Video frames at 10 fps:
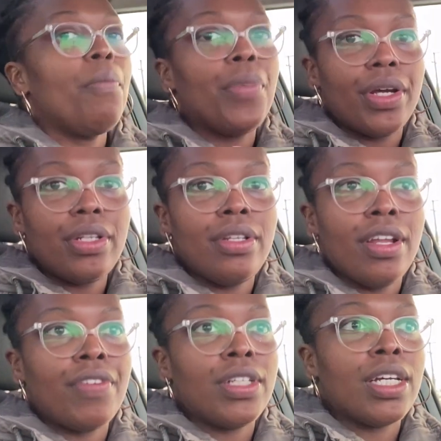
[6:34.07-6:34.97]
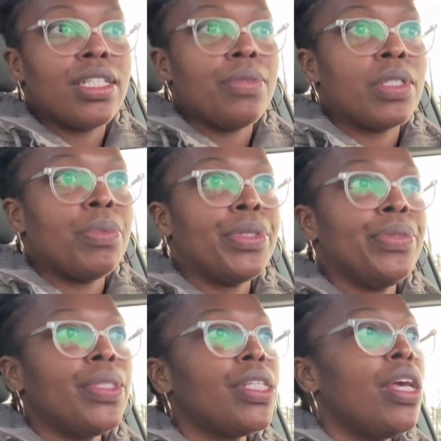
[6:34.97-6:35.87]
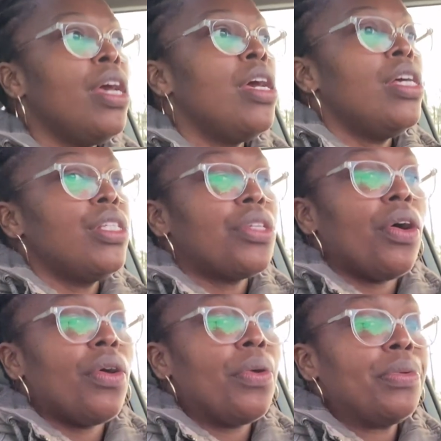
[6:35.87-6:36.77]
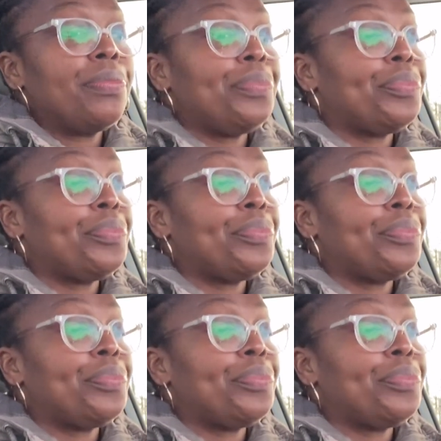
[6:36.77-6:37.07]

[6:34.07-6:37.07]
but nevertheless it was balloons so